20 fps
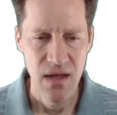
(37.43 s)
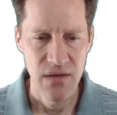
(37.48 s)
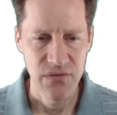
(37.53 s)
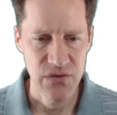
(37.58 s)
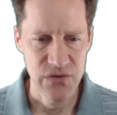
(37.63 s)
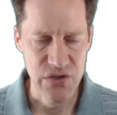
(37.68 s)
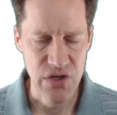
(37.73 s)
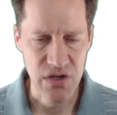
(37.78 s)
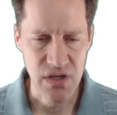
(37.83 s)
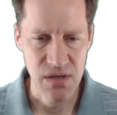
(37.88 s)

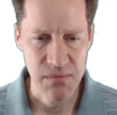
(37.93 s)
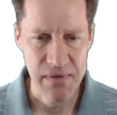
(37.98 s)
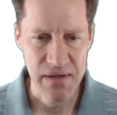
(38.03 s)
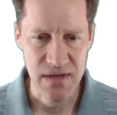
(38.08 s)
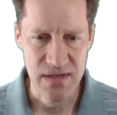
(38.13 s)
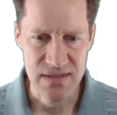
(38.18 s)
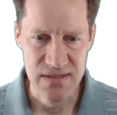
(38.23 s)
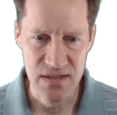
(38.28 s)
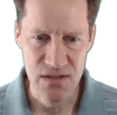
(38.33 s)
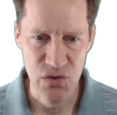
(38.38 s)
they're talking
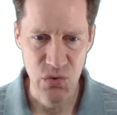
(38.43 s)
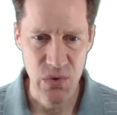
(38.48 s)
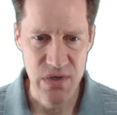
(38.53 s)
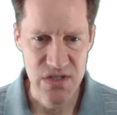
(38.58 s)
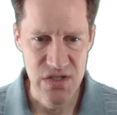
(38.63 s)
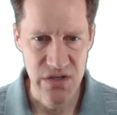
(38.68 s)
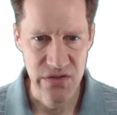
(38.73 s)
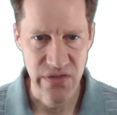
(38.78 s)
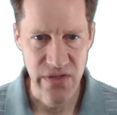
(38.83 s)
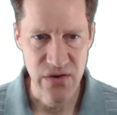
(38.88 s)
about a
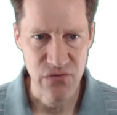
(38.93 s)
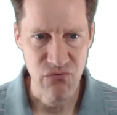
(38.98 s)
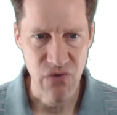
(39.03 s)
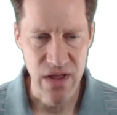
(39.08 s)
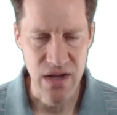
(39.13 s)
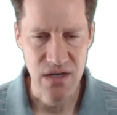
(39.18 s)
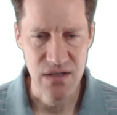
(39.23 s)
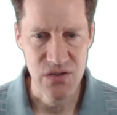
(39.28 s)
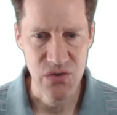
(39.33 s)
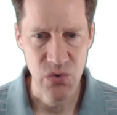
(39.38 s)
situation they
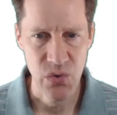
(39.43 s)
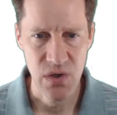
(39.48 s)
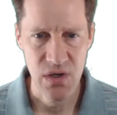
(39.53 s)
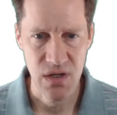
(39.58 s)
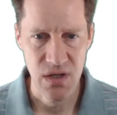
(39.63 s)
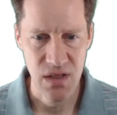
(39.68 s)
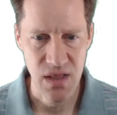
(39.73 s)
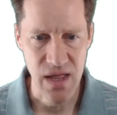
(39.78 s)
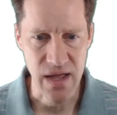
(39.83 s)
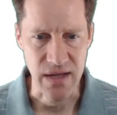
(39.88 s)
ran into a
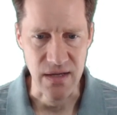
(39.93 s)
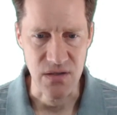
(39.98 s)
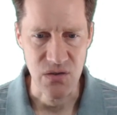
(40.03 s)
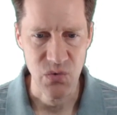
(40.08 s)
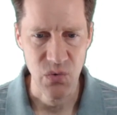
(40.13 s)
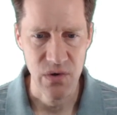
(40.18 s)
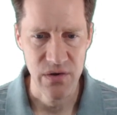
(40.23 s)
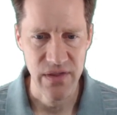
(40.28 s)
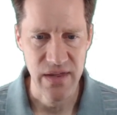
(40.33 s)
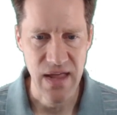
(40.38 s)

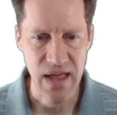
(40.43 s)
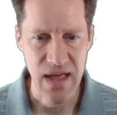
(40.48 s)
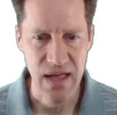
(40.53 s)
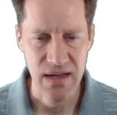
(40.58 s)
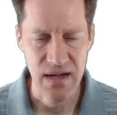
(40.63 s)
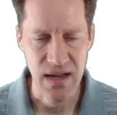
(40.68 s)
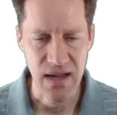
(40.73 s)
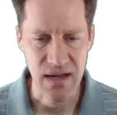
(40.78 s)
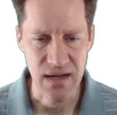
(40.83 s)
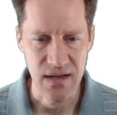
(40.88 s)
client where they
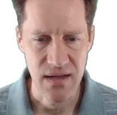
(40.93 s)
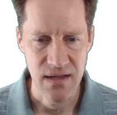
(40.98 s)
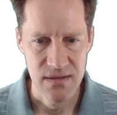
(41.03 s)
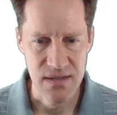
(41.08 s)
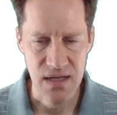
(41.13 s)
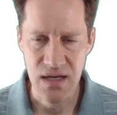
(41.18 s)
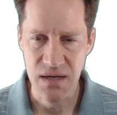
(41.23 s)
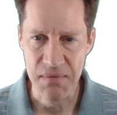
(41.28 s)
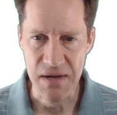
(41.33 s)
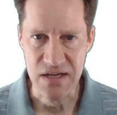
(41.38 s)
had a
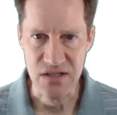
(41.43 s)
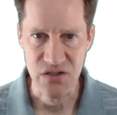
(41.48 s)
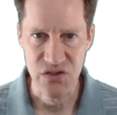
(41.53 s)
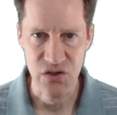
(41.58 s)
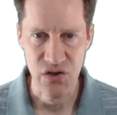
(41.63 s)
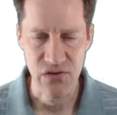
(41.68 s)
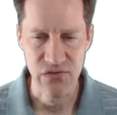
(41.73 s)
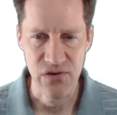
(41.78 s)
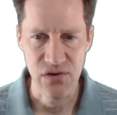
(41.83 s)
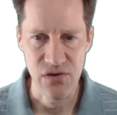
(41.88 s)
database
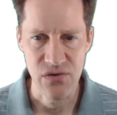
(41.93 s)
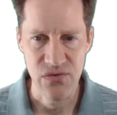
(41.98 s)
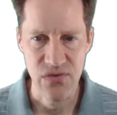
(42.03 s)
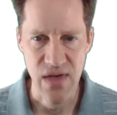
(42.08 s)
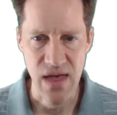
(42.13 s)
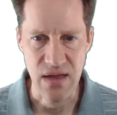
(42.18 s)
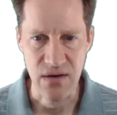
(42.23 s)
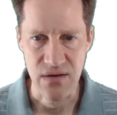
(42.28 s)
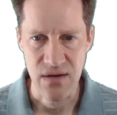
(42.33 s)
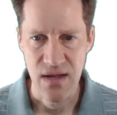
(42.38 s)
server
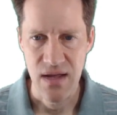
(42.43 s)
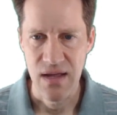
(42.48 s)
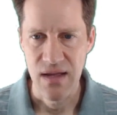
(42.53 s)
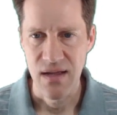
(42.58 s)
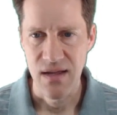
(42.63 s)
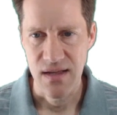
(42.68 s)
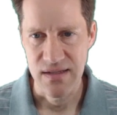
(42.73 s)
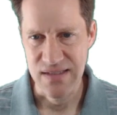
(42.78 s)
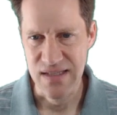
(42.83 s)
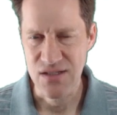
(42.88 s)
that
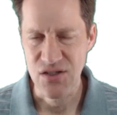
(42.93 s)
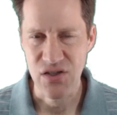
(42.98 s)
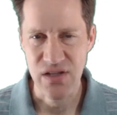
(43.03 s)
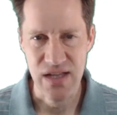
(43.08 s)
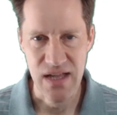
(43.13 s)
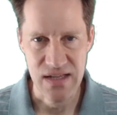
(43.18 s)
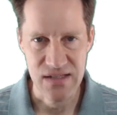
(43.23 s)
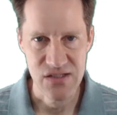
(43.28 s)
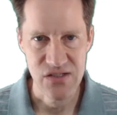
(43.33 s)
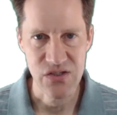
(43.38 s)

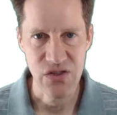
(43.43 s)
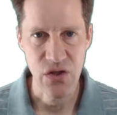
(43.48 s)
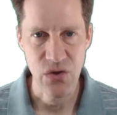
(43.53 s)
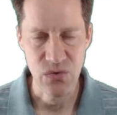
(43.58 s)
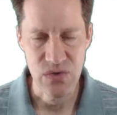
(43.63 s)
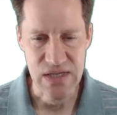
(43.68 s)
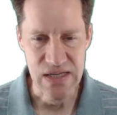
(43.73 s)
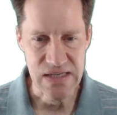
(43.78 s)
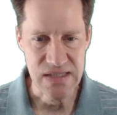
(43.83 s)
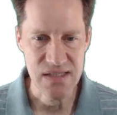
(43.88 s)
essentially had
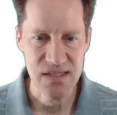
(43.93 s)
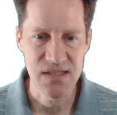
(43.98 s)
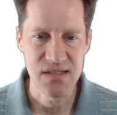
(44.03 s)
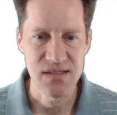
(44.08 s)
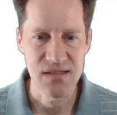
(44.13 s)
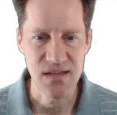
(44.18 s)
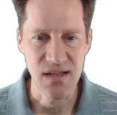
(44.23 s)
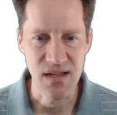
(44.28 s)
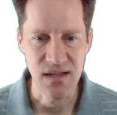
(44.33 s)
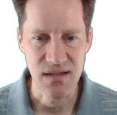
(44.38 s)
slow
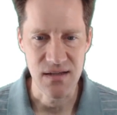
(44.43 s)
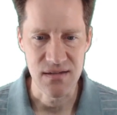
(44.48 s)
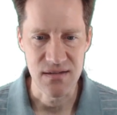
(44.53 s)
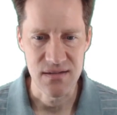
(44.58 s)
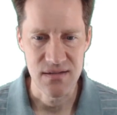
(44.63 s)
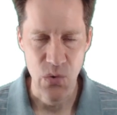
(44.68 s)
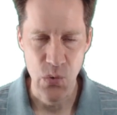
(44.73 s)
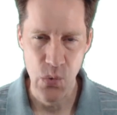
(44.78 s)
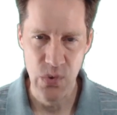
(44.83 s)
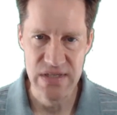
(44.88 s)
disks
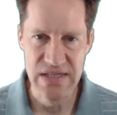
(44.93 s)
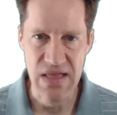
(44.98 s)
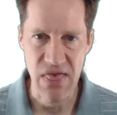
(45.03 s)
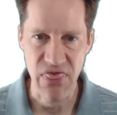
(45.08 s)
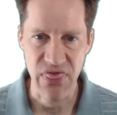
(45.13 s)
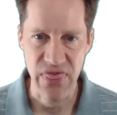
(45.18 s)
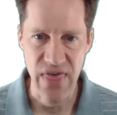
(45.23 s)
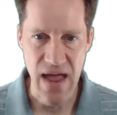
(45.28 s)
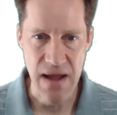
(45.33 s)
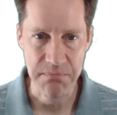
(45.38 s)
and
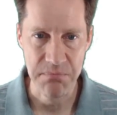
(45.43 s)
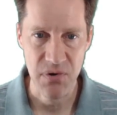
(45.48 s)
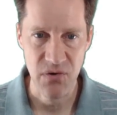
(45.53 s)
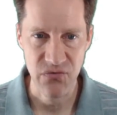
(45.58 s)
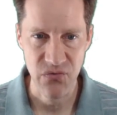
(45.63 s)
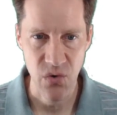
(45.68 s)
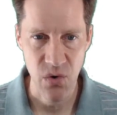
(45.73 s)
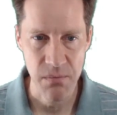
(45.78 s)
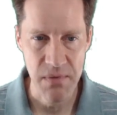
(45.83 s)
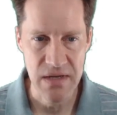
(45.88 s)
wasn't that
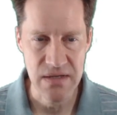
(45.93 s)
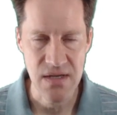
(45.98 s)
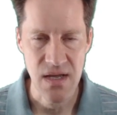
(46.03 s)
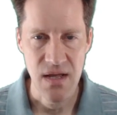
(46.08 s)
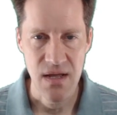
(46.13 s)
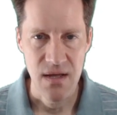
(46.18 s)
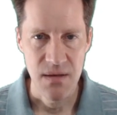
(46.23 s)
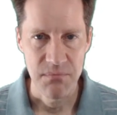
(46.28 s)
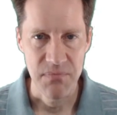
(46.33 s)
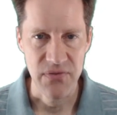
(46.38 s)
performant,
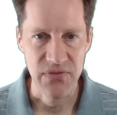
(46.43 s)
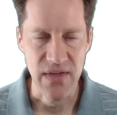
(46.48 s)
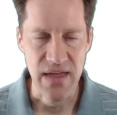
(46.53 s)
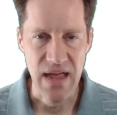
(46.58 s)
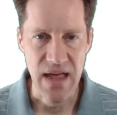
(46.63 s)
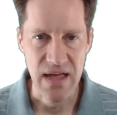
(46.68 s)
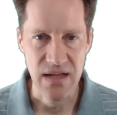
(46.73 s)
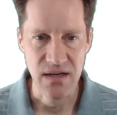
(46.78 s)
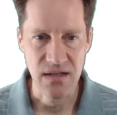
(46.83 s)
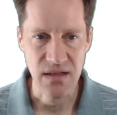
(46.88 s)
but
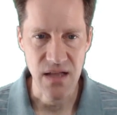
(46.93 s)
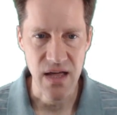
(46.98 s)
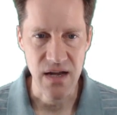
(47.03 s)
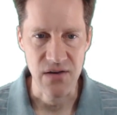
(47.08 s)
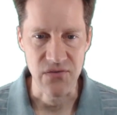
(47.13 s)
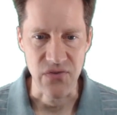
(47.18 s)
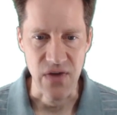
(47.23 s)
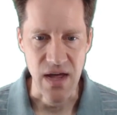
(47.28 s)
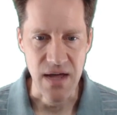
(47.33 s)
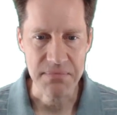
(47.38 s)
they had a
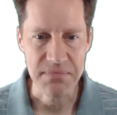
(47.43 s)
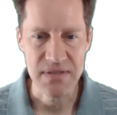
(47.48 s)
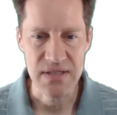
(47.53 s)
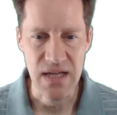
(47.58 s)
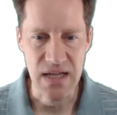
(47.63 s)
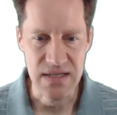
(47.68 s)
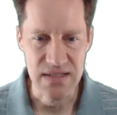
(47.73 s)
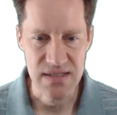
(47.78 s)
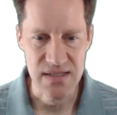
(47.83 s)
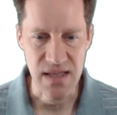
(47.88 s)
lot of
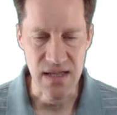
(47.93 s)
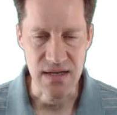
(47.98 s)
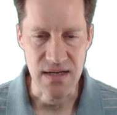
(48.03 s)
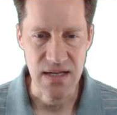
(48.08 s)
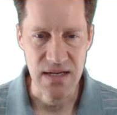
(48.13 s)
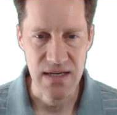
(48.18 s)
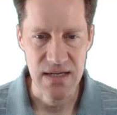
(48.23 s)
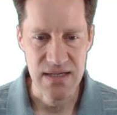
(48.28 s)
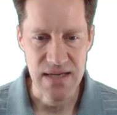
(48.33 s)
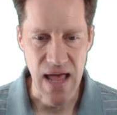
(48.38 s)
updates that
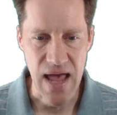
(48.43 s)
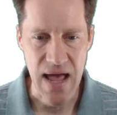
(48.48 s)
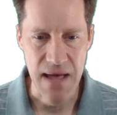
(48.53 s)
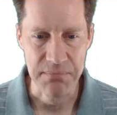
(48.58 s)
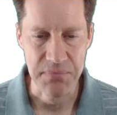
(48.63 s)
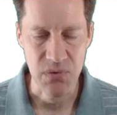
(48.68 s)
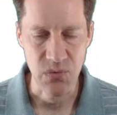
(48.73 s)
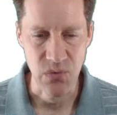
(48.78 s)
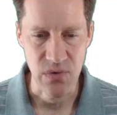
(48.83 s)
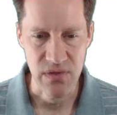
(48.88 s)
needed to
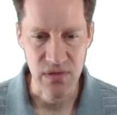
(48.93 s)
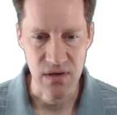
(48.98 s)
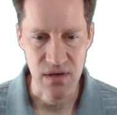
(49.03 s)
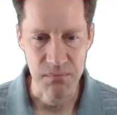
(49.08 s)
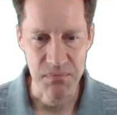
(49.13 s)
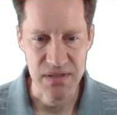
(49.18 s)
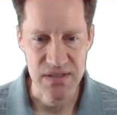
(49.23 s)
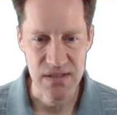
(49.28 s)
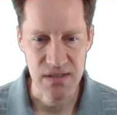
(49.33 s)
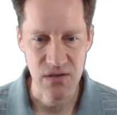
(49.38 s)
happen within
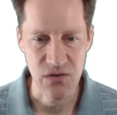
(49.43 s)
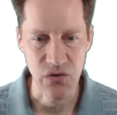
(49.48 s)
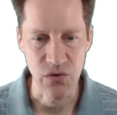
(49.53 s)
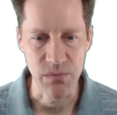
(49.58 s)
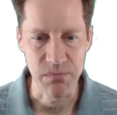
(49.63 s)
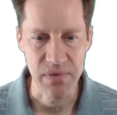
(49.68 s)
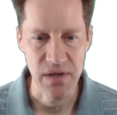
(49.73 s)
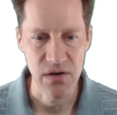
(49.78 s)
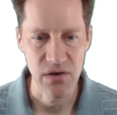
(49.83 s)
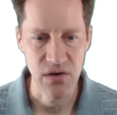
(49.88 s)
a
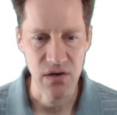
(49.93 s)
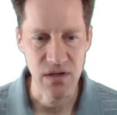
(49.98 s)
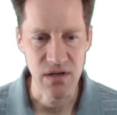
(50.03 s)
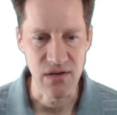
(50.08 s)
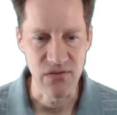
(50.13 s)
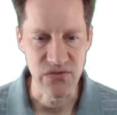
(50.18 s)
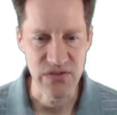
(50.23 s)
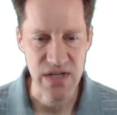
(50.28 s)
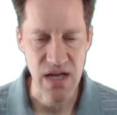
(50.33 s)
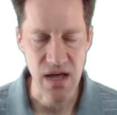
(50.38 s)
particular
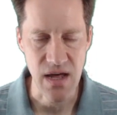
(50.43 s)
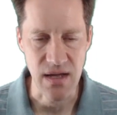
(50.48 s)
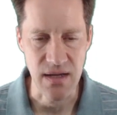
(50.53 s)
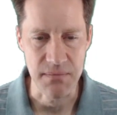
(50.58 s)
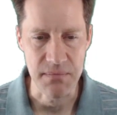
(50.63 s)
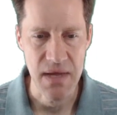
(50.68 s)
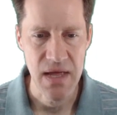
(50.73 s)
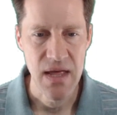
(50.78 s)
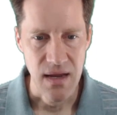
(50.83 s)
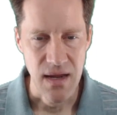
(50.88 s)
period of
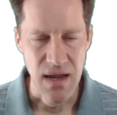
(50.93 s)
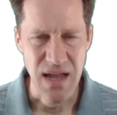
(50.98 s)
time.